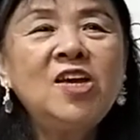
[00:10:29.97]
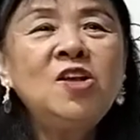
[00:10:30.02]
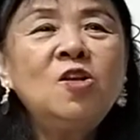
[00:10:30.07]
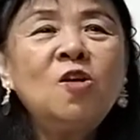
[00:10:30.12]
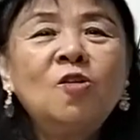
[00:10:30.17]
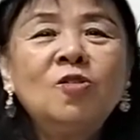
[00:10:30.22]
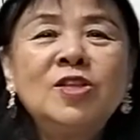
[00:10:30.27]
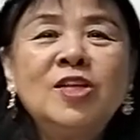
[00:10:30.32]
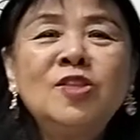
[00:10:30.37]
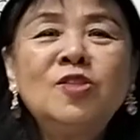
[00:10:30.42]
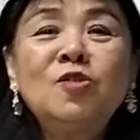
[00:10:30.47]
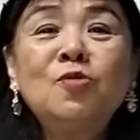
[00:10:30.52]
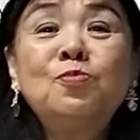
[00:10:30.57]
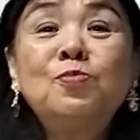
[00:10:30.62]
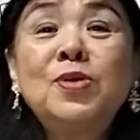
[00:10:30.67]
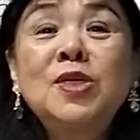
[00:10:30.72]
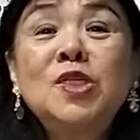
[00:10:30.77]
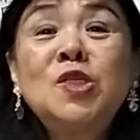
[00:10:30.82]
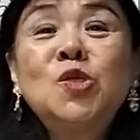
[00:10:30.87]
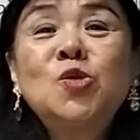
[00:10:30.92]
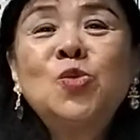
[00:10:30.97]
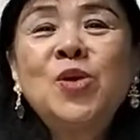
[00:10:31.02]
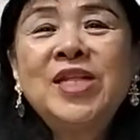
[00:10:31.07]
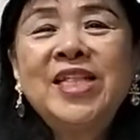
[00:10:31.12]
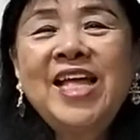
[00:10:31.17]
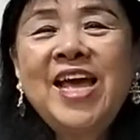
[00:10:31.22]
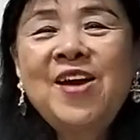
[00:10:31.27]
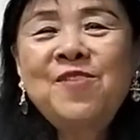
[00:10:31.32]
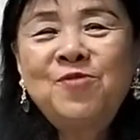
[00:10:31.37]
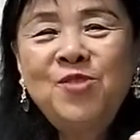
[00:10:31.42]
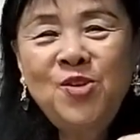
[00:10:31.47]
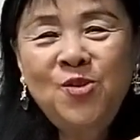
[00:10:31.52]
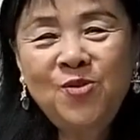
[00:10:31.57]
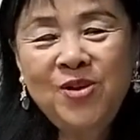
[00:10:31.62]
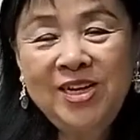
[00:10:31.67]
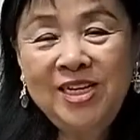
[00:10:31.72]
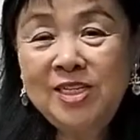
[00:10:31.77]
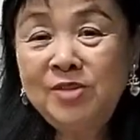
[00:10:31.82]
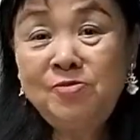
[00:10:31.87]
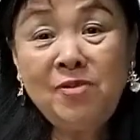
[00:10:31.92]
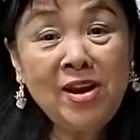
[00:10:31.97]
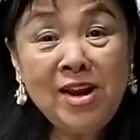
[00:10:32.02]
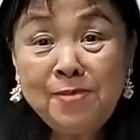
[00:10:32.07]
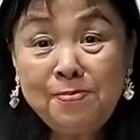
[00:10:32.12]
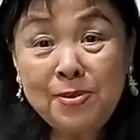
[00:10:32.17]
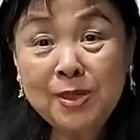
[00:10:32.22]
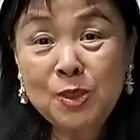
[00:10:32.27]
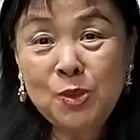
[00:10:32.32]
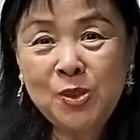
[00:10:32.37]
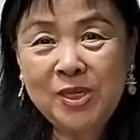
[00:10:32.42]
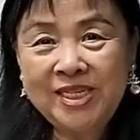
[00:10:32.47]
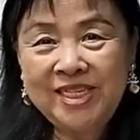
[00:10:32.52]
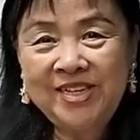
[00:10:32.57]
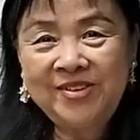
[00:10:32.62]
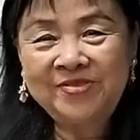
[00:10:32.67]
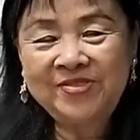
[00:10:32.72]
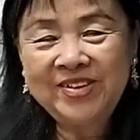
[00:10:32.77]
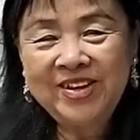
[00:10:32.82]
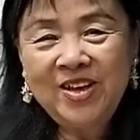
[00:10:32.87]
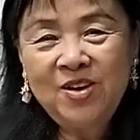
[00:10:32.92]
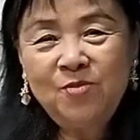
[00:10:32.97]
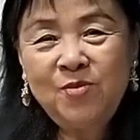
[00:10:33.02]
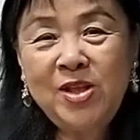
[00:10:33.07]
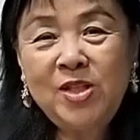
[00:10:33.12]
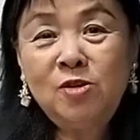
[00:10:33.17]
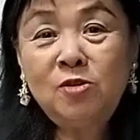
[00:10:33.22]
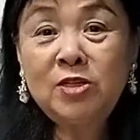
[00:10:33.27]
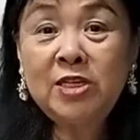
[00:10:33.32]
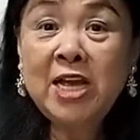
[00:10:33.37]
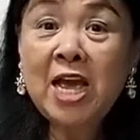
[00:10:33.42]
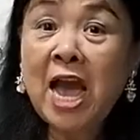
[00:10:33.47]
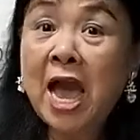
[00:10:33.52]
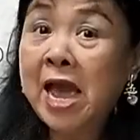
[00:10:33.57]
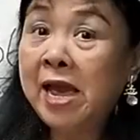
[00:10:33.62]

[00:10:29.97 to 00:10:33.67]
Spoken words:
in order to persuade everyone, it's very persuasive when you say,